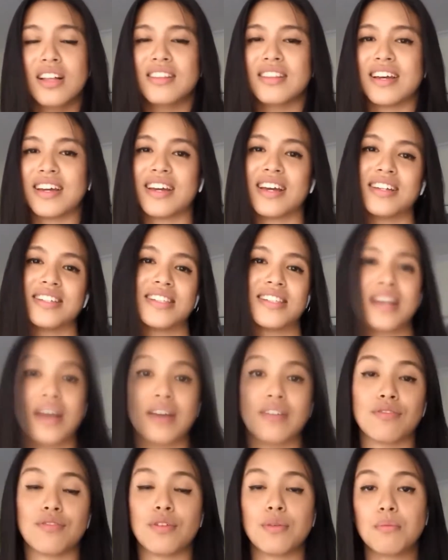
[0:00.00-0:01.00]
Like I
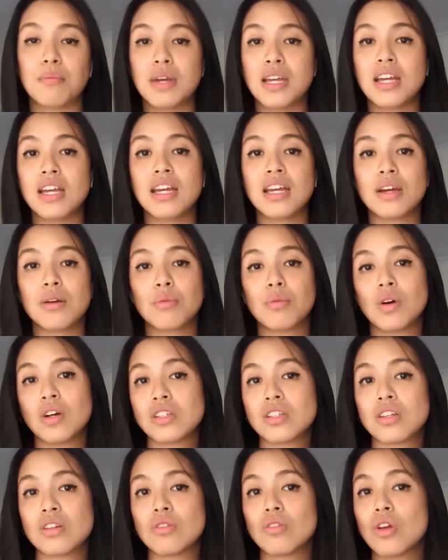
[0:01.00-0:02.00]
said, for me, it
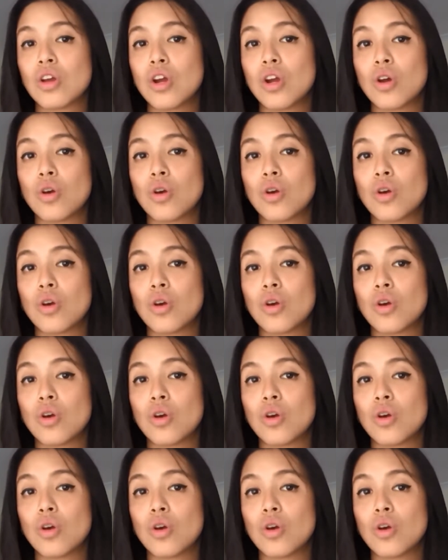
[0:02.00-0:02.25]
wasn't